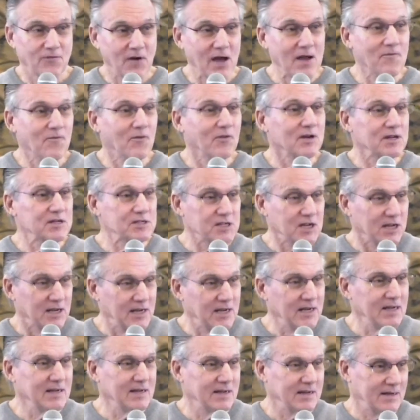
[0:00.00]
Faithful is
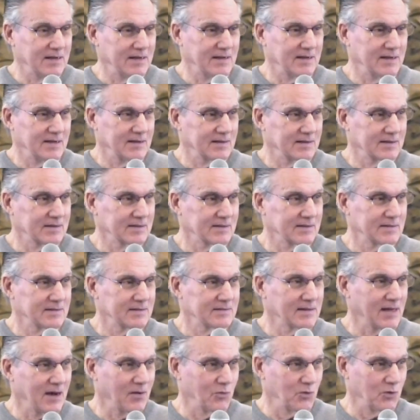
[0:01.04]
he
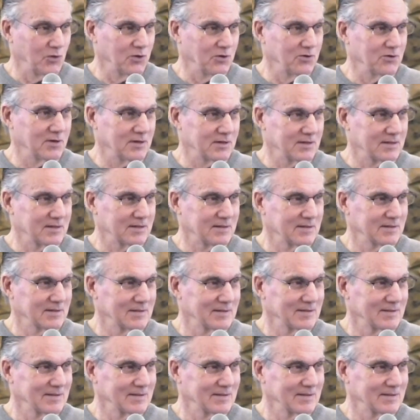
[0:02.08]
that will do it.